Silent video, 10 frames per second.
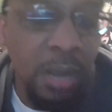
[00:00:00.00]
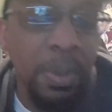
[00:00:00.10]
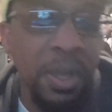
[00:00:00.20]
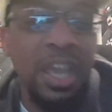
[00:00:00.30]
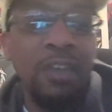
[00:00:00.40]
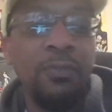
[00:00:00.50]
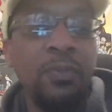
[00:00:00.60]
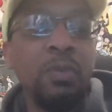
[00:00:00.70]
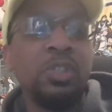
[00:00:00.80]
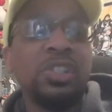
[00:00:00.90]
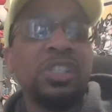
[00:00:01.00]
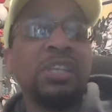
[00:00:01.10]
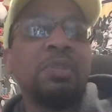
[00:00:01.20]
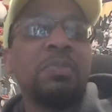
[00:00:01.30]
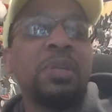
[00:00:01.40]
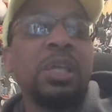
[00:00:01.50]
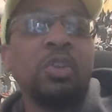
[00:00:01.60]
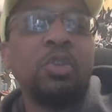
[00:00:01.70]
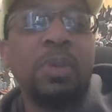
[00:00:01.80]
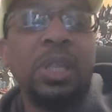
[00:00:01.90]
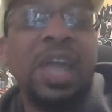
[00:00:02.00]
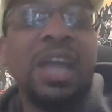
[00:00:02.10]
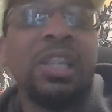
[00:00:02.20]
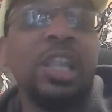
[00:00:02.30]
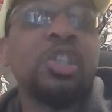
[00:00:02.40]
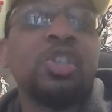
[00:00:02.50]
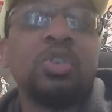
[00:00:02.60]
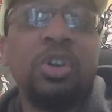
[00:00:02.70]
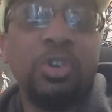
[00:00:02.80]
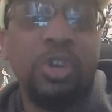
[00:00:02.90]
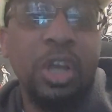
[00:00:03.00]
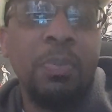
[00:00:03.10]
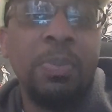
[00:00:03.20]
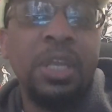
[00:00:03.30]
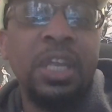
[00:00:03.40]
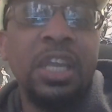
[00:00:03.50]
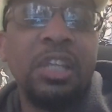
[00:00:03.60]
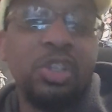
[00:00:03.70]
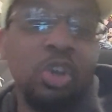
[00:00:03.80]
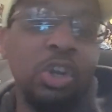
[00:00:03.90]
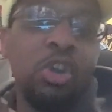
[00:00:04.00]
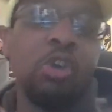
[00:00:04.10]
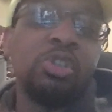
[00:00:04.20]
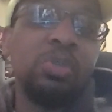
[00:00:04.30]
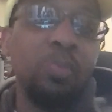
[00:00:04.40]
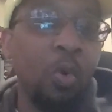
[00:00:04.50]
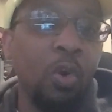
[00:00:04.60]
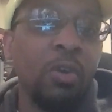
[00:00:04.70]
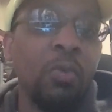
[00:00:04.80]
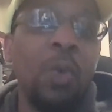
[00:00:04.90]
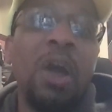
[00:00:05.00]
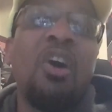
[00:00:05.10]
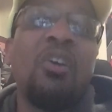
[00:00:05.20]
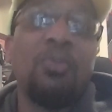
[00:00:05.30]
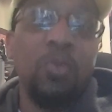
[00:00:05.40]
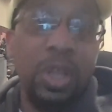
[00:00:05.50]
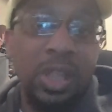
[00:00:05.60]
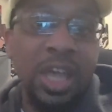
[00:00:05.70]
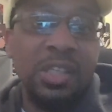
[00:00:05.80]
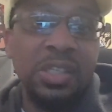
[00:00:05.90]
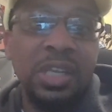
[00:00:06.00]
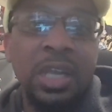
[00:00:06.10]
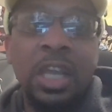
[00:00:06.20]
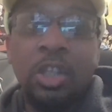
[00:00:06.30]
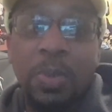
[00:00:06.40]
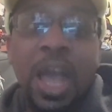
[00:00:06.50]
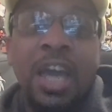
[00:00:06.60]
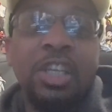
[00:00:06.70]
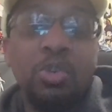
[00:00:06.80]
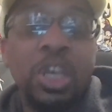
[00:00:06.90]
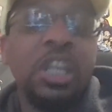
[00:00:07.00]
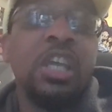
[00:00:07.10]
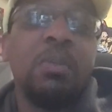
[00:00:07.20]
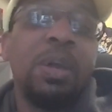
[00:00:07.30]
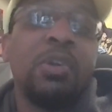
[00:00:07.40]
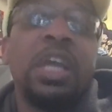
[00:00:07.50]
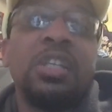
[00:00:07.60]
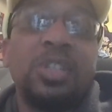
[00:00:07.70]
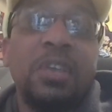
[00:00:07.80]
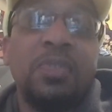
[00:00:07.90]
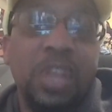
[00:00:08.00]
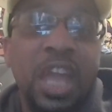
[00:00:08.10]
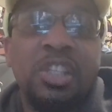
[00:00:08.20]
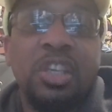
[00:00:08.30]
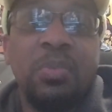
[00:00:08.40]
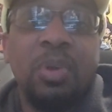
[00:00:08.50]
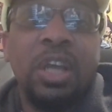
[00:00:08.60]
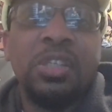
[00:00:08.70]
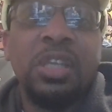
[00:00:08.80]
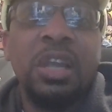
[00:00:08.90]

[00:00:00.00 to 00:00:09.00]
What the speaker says: but headphones seem to be a little bit lackluster under the company and started costing more while offering less. To be honest, you can get a better headset for the asking price